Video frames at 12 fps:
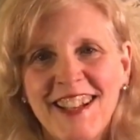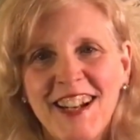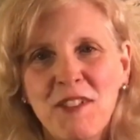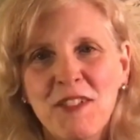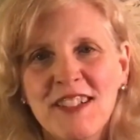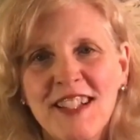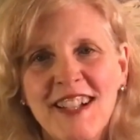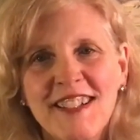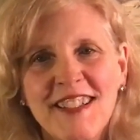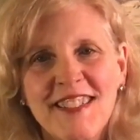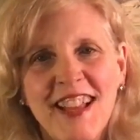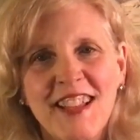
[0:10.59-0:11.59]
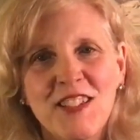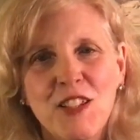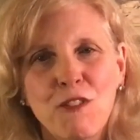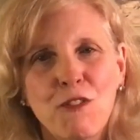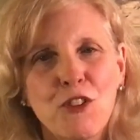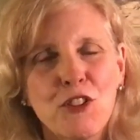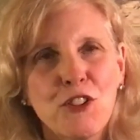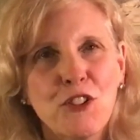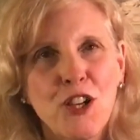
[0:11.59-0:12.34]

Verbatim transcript: and I would like to thank you for your